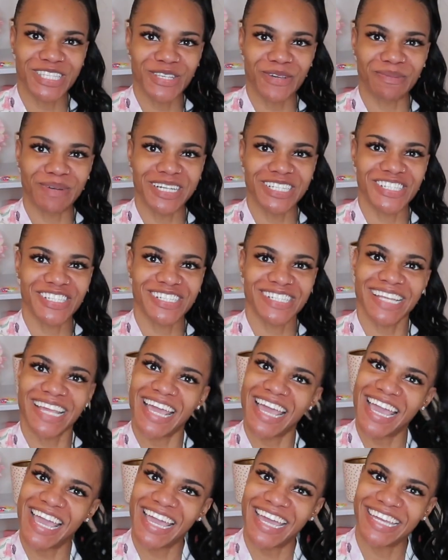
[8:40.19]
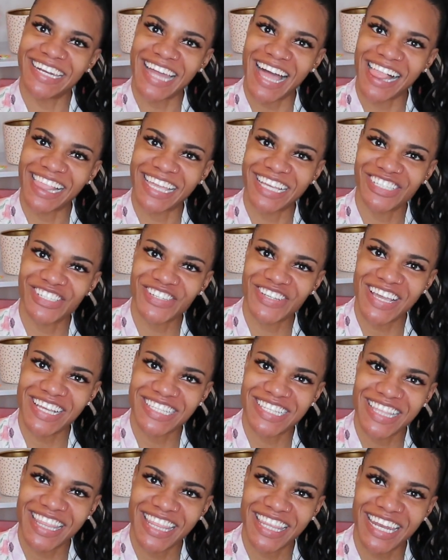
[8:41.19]
so much, and I'll catch you
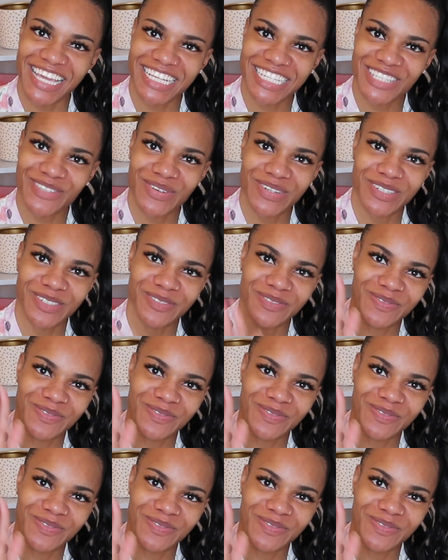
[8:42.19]
guys in the next one.